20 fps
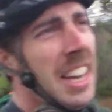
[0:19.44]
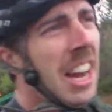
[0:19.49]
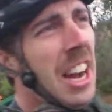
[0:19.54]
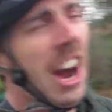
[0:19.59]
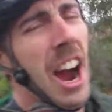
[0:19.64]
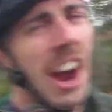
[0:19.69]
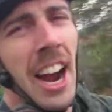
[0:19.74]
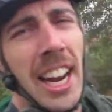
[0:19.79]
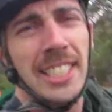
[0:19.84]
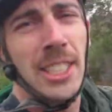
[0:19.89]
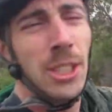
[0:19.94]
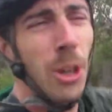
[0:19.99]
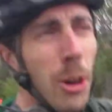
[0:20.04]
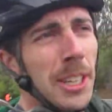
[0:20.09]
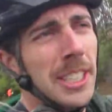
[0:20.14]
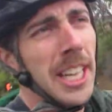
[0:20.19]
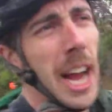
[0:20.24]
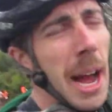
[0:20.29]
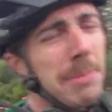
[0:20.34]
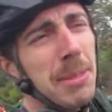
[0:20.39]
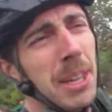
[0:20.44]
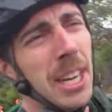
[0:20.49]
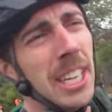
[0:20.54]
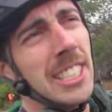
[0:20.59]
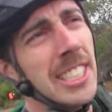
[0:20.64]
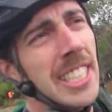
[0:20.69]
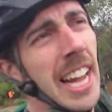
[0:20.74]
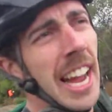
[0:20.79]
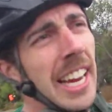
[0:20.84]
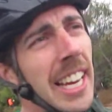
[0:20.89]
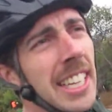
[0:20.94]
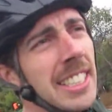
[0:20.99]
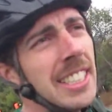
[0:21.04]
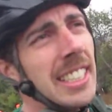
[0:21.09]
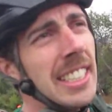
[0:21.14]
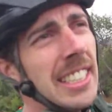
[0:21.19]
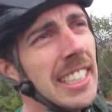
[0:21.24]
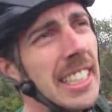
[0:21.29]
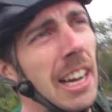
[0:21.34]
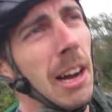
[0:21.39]
All right, story time Thursday. Here's
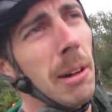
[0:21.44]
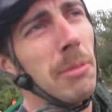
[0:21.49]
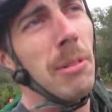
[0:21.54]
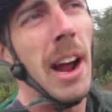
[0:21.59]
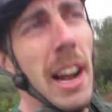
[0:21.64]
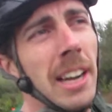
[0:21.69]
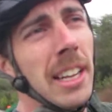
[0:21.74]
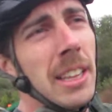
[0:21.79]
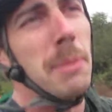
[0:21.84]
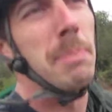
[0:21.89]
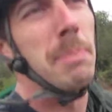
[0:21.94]
the deal. I'm riding the